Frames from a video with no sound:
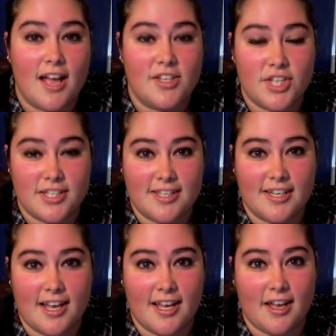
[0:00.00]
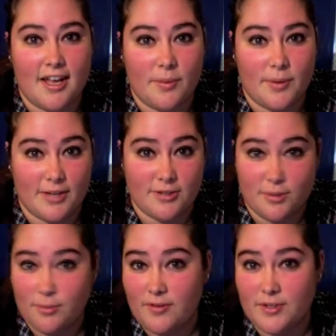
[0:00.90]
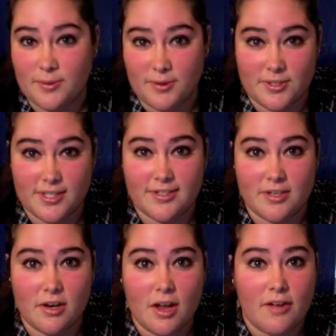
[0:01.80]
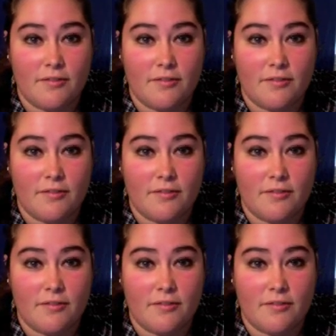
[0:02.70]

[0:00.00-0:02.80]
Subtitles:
Chesna and I went out to the movies with your sister.